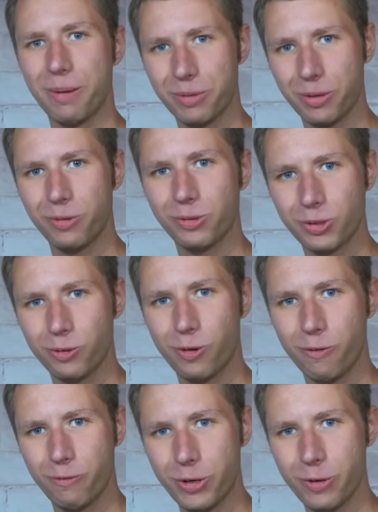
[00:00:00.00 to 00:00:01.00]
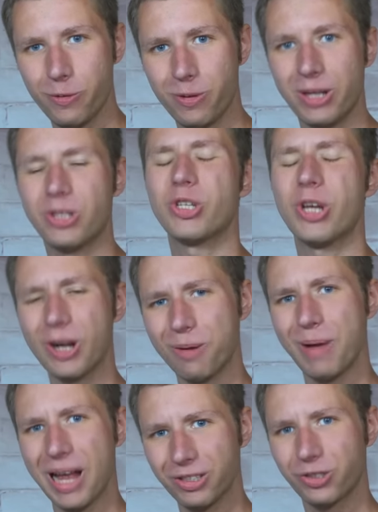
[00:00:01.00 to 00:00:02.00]
I'm going to review the
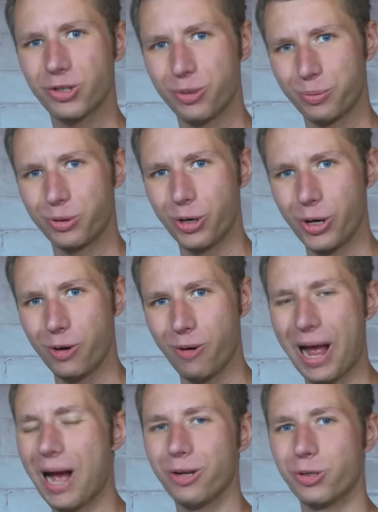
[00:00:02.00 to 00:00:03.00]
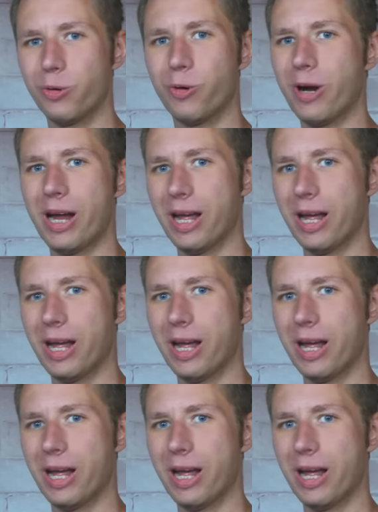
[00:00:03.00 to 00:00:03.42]
Channel Master Pro outdoor